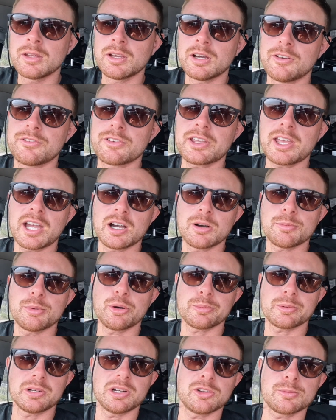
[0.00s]
I forget how
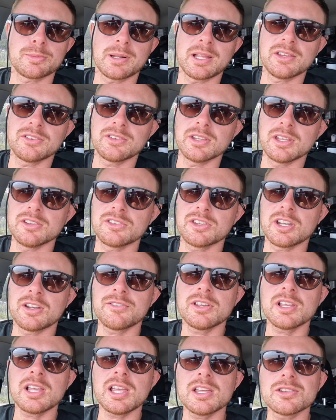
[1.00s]
popular this place is, and I
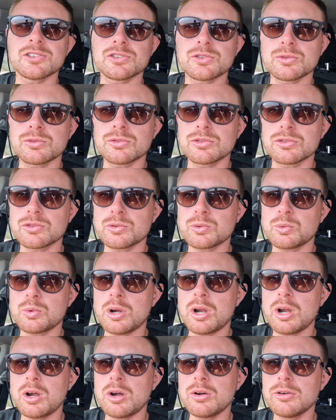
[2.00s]
think it's
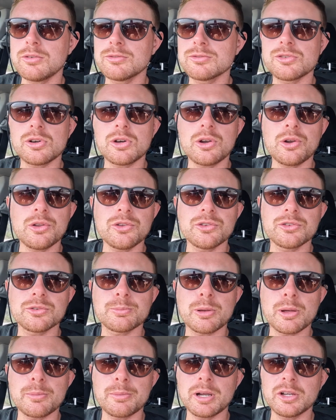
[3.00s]
$12
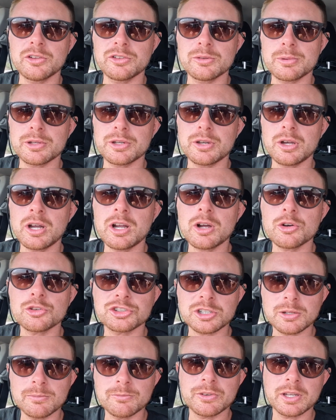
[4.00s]
per person per night or
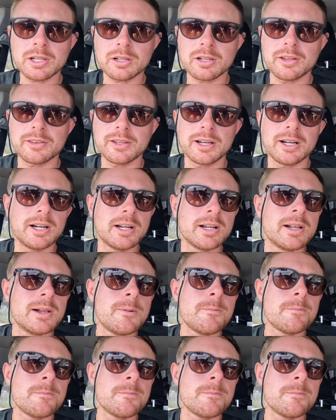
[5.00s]
something like that.